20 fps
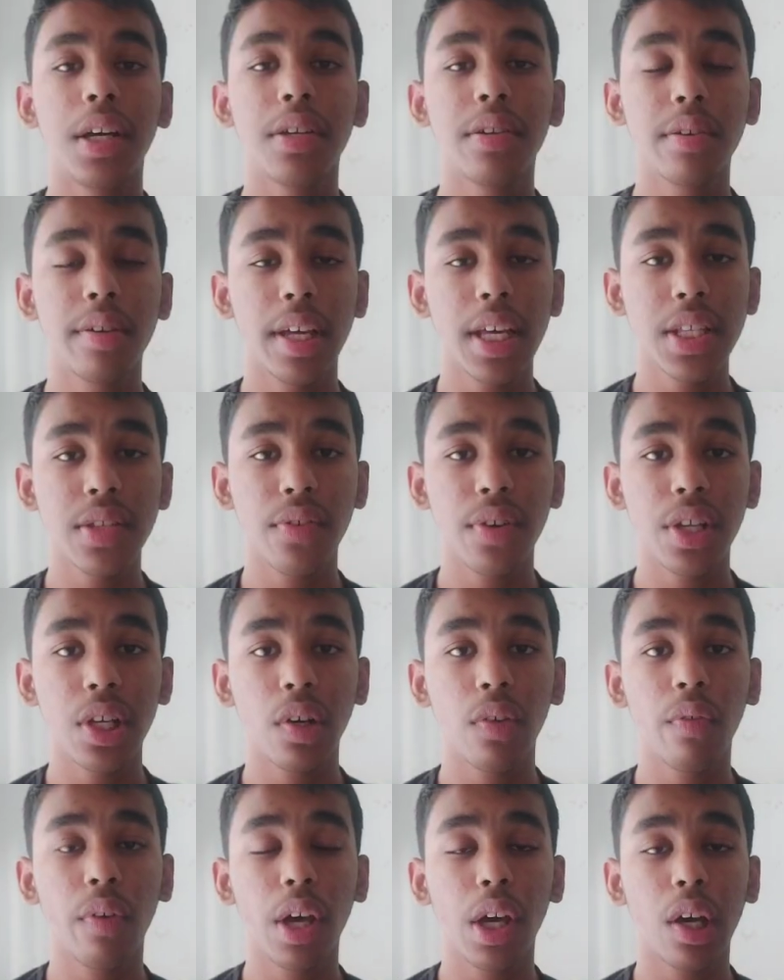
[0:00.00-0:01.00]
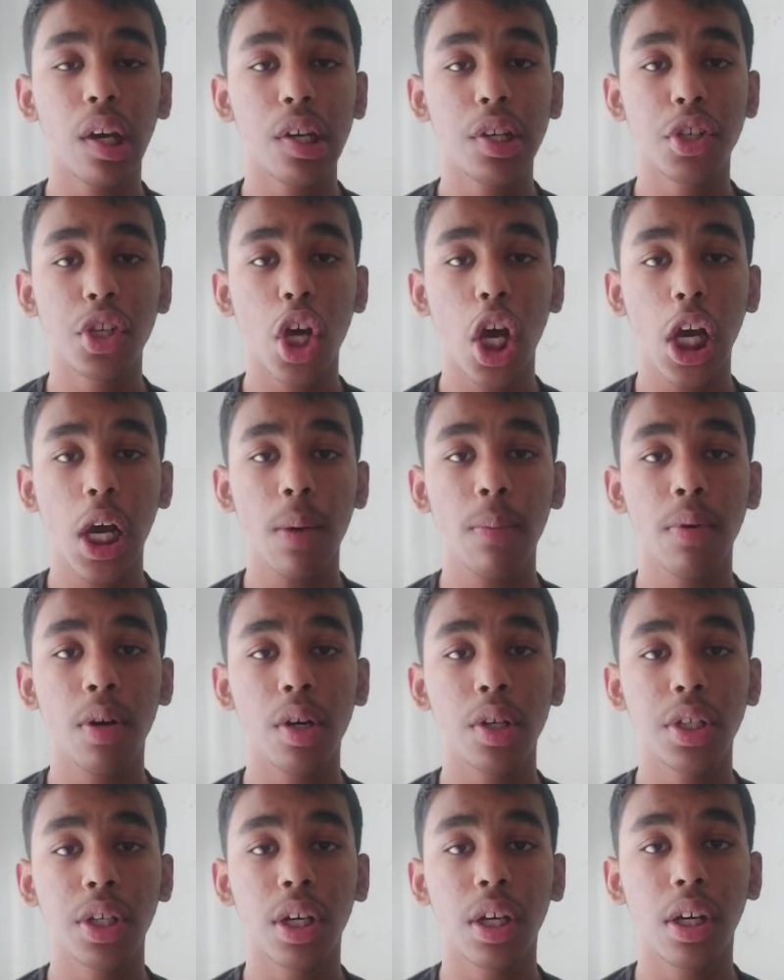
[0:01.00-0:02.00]
In today's video we're going to talk
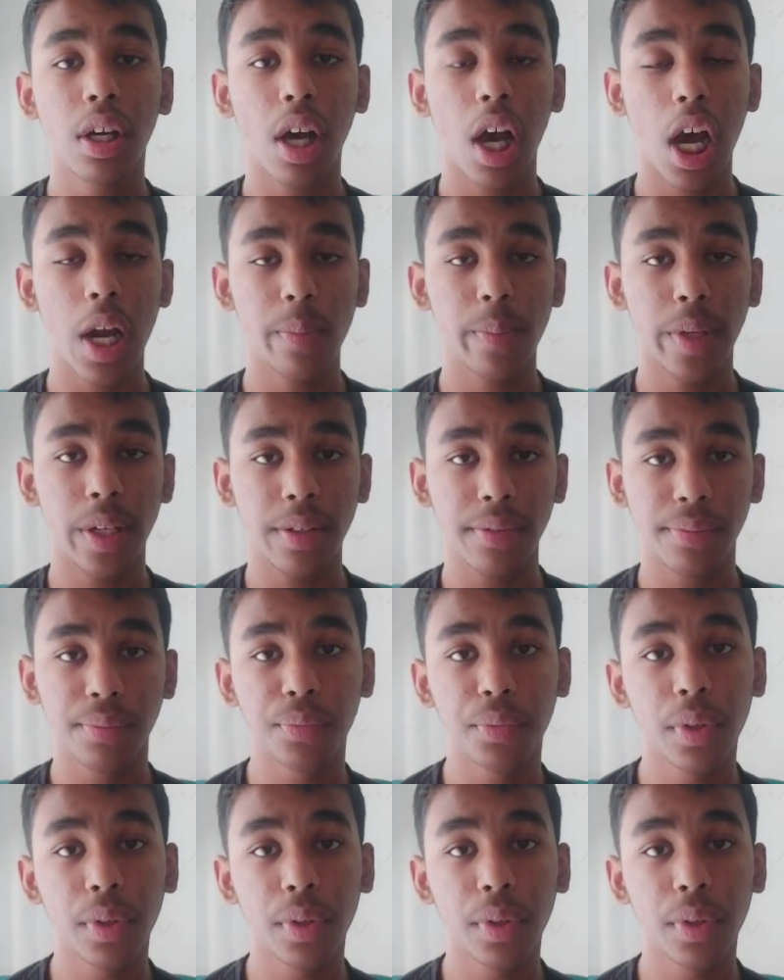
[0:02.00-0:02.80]
about carbon.